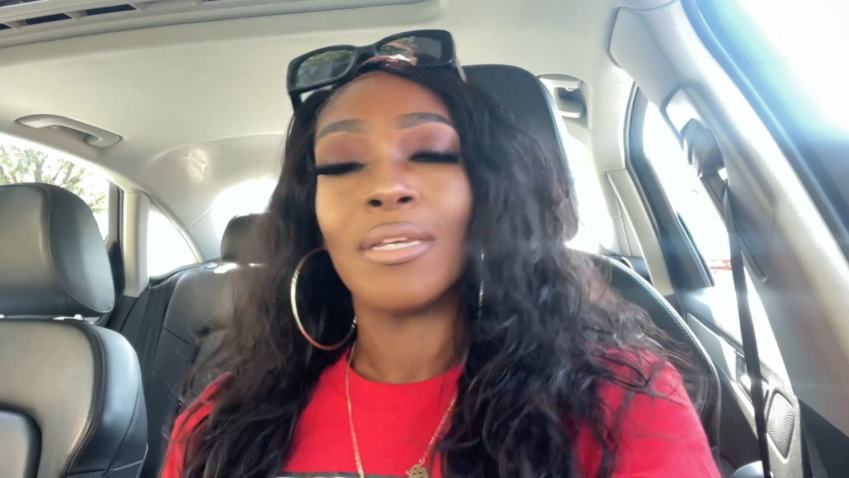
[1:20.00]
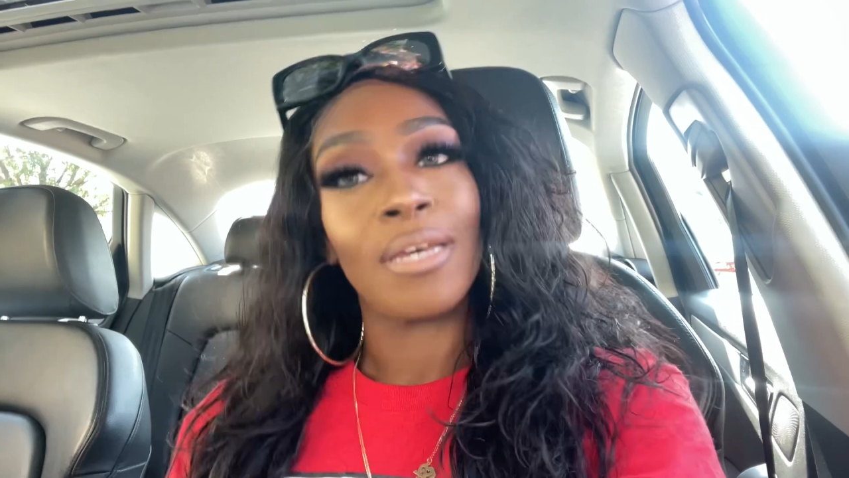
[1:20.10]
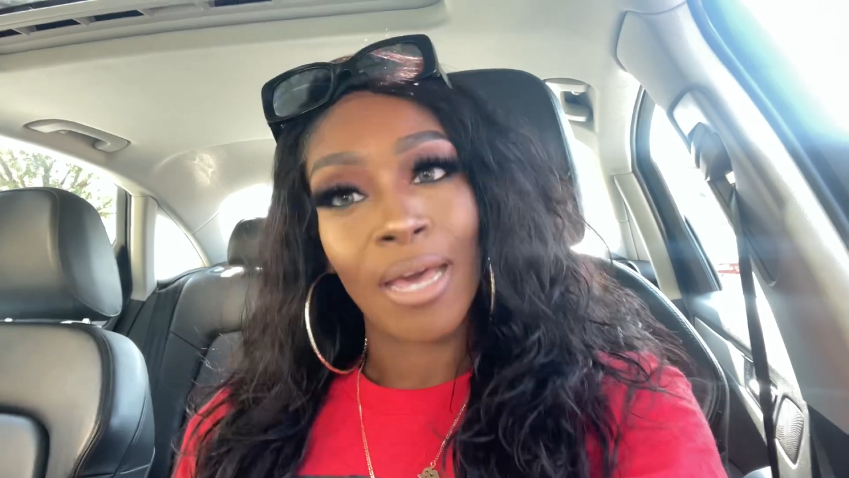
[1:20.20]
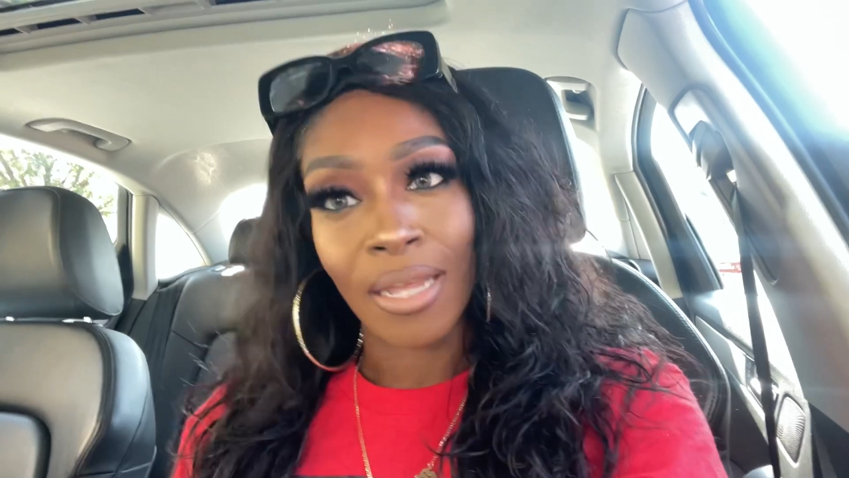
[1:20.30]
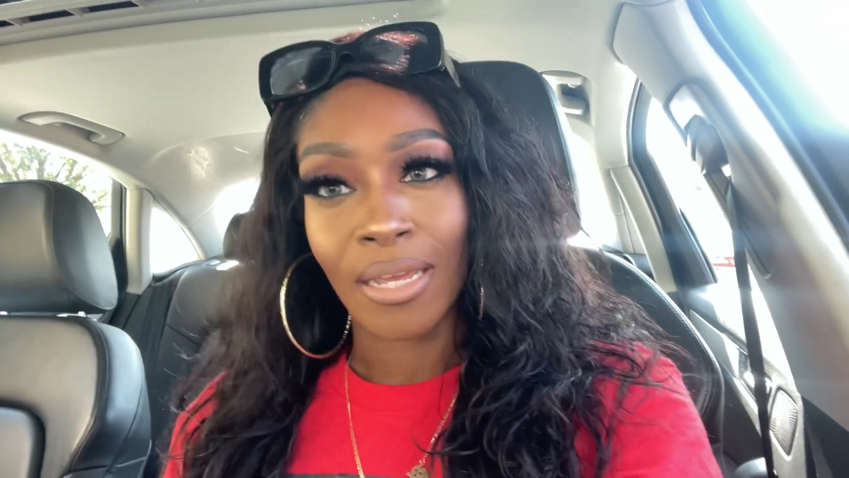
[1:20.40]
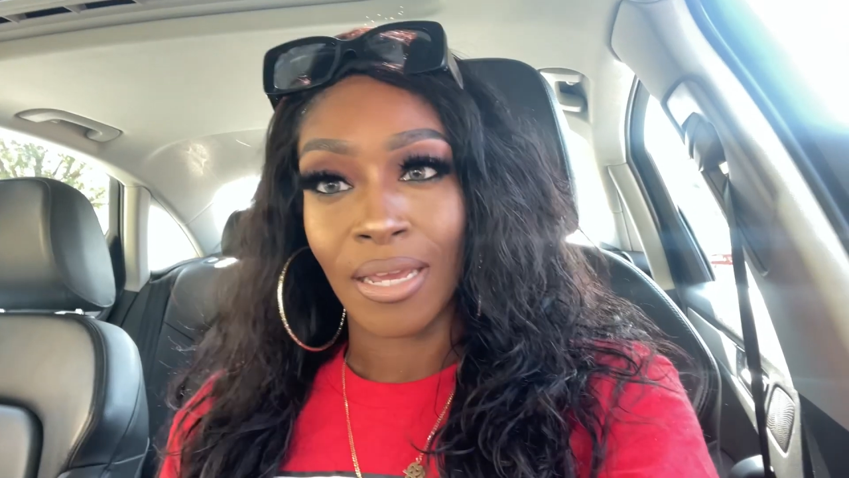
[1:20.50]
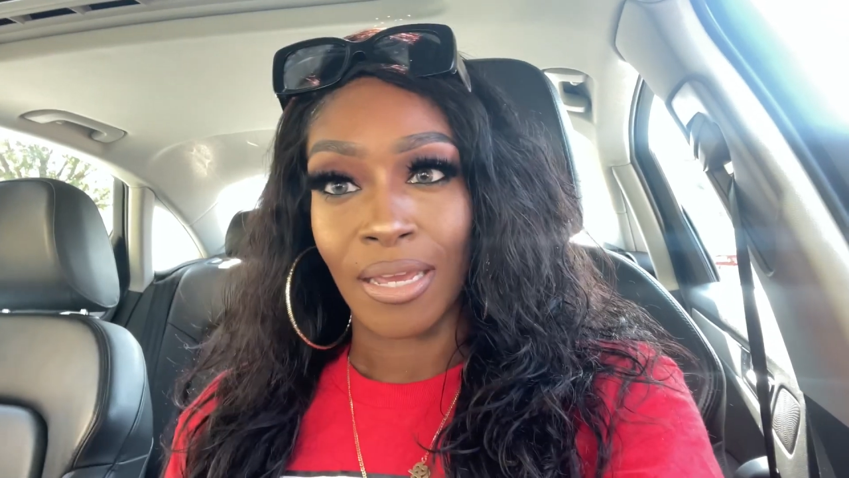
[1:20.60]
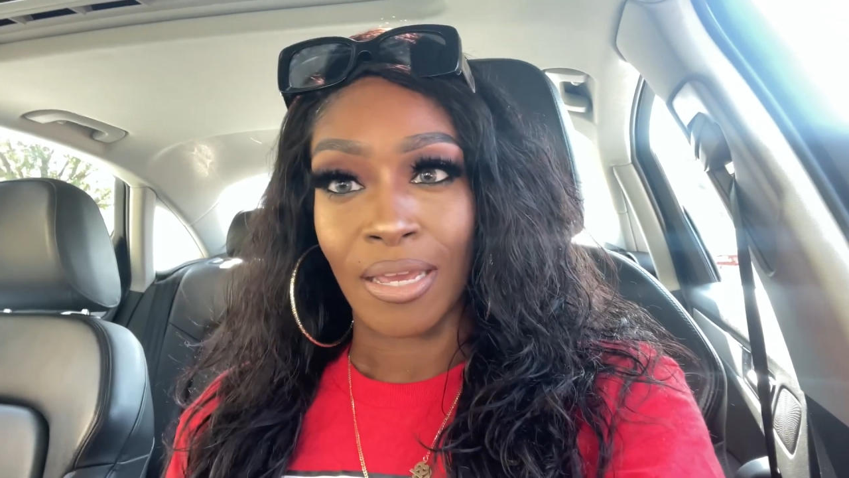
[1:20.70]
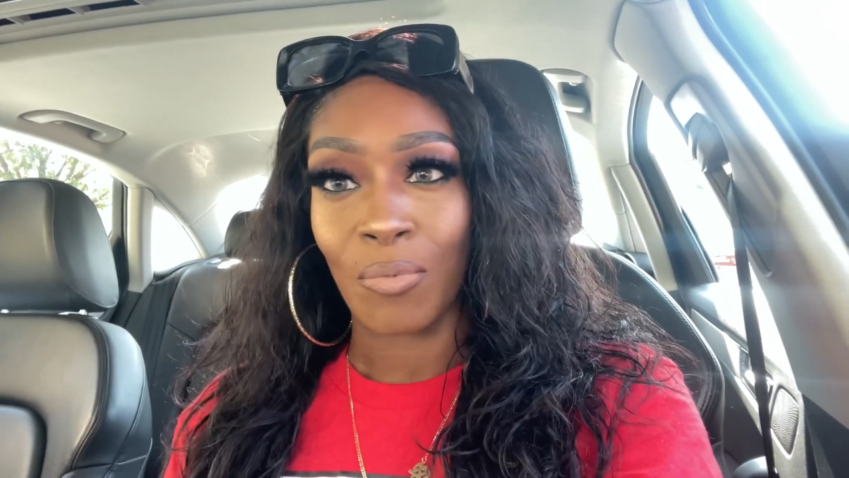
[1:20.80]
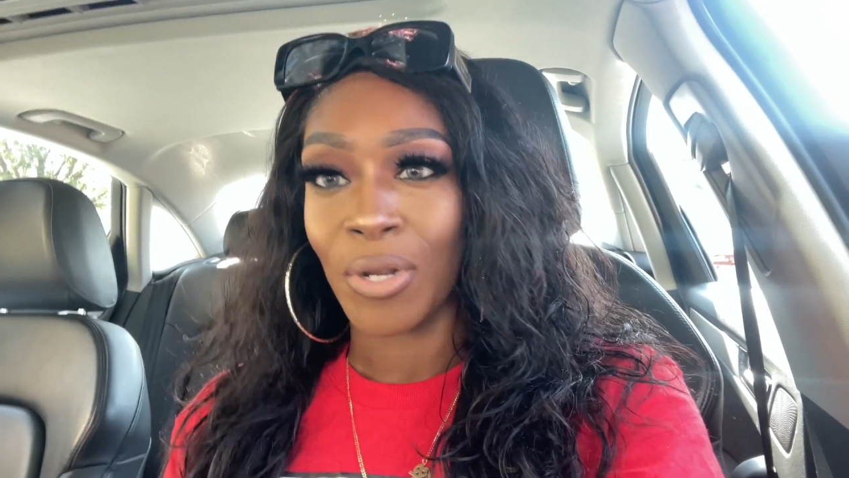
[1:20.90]

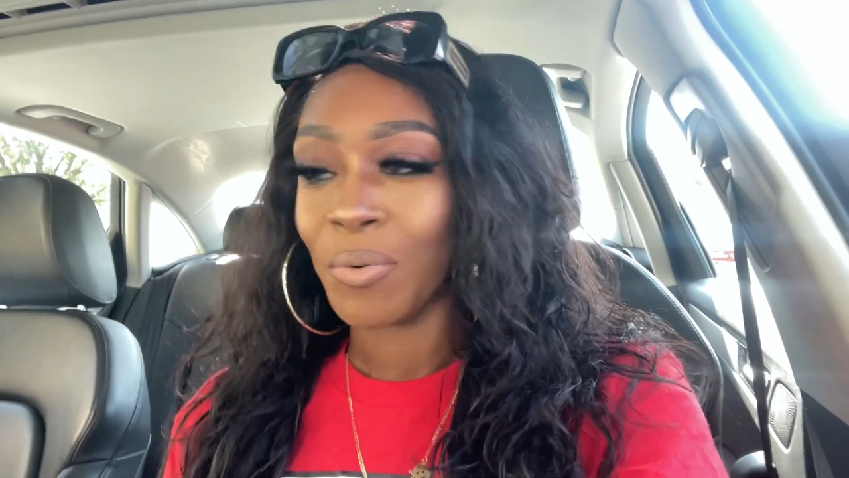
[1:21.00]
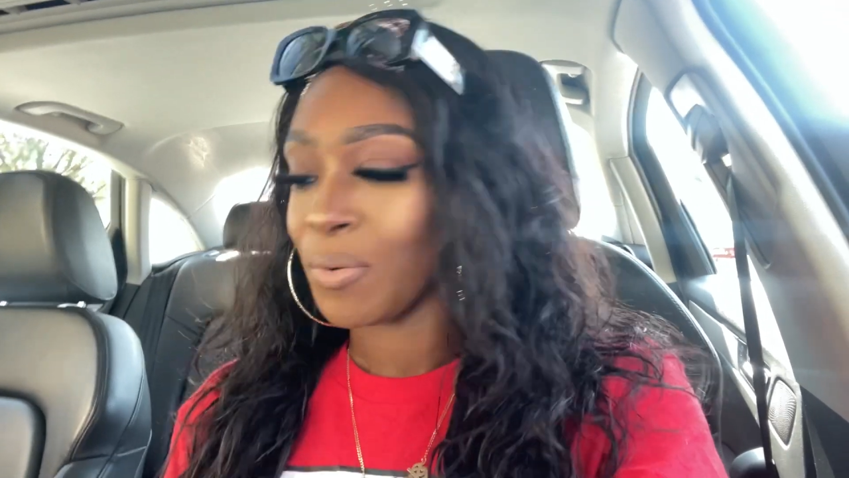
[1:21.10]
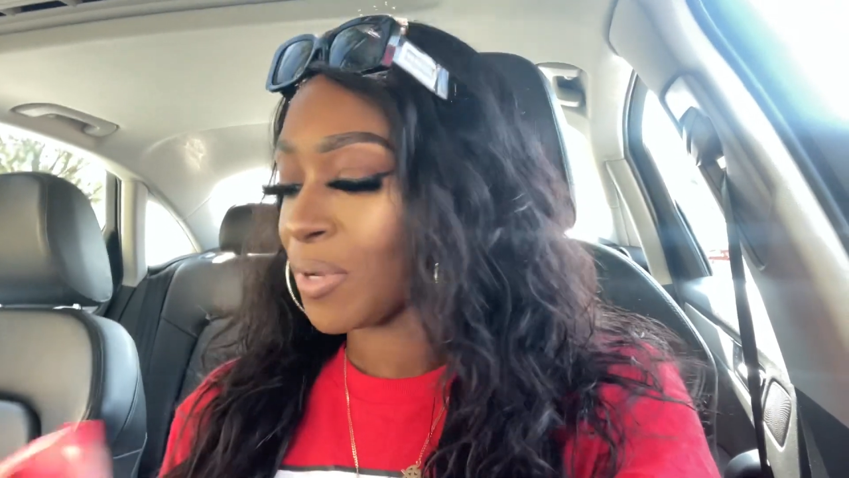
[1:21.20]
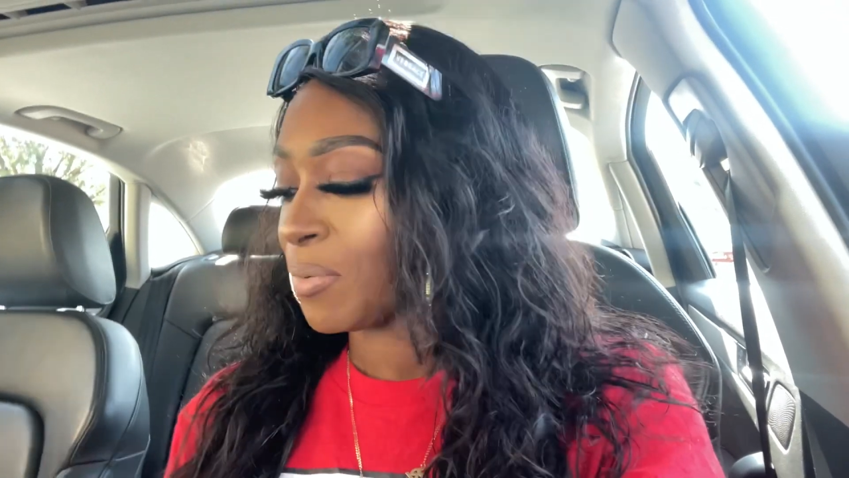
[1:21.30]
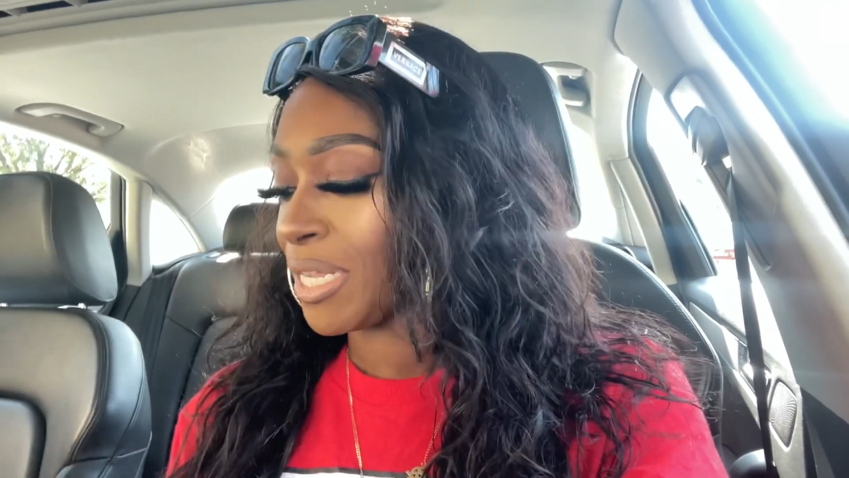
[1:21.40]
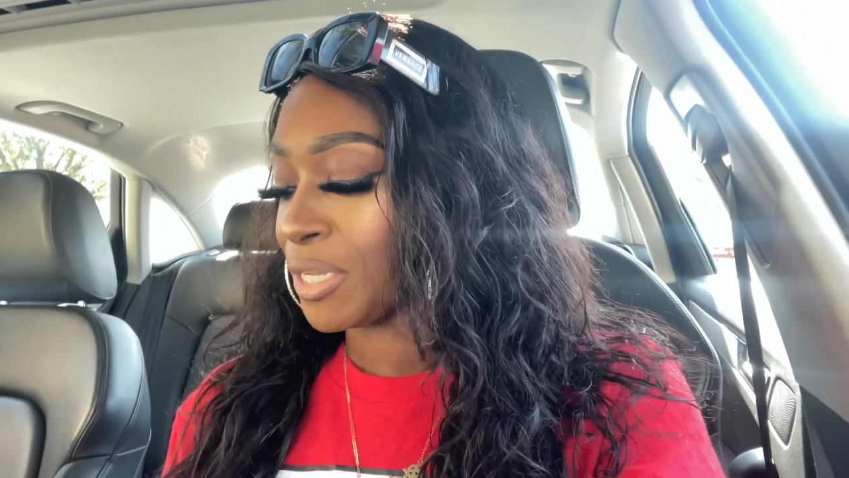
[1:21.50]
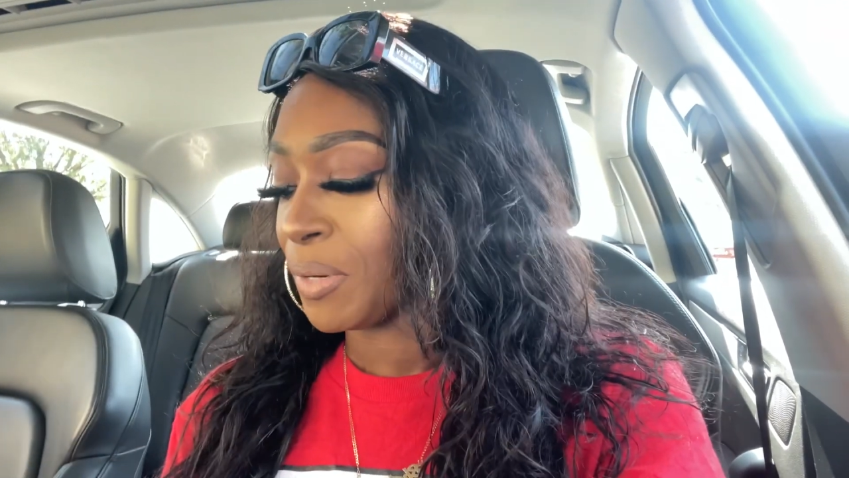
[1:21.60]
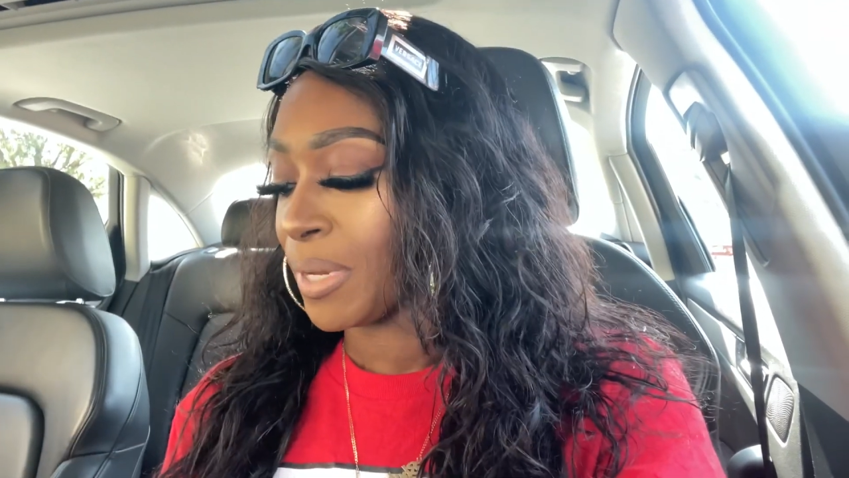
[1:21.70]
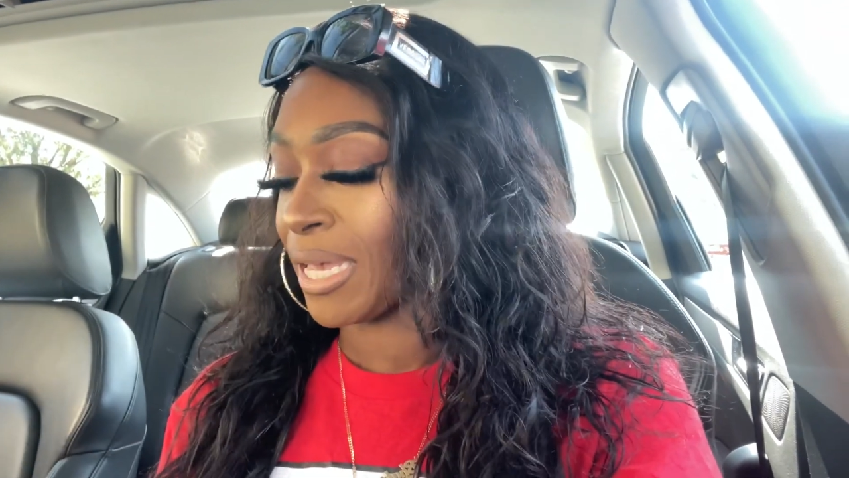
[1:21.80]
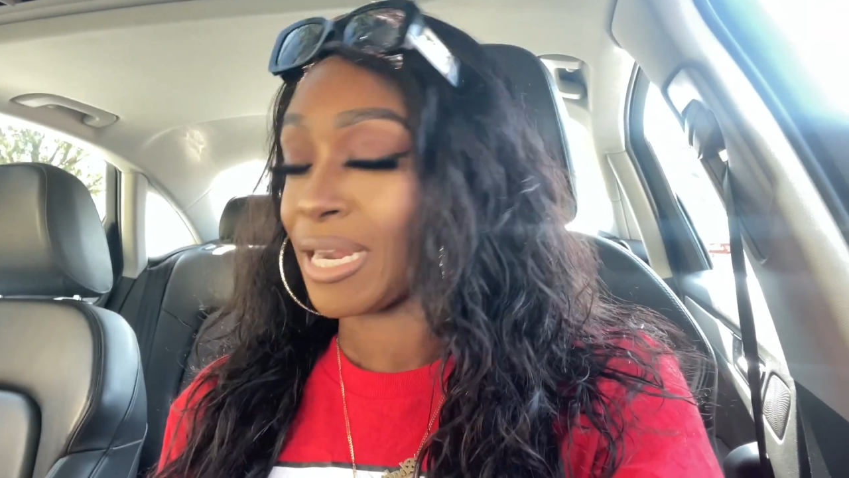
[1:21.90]
honey what are we, what are we
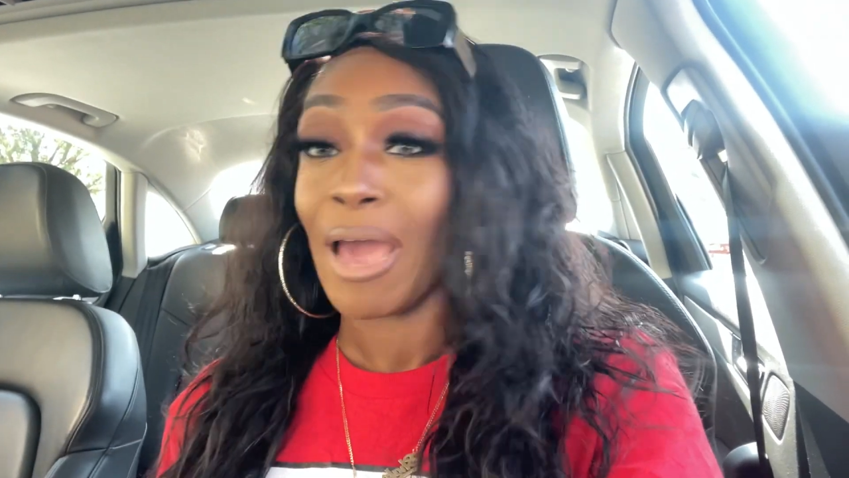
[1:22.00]
doing